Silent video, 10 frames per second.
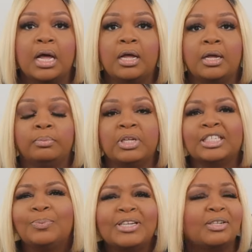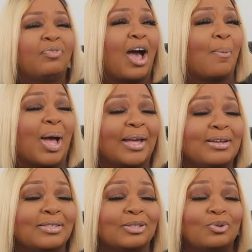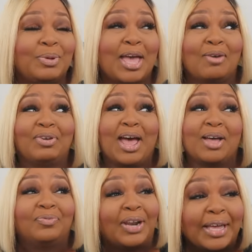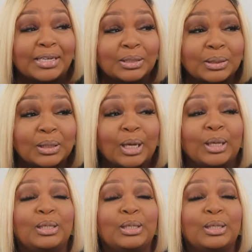especially for all my cousins who be having hot flashes.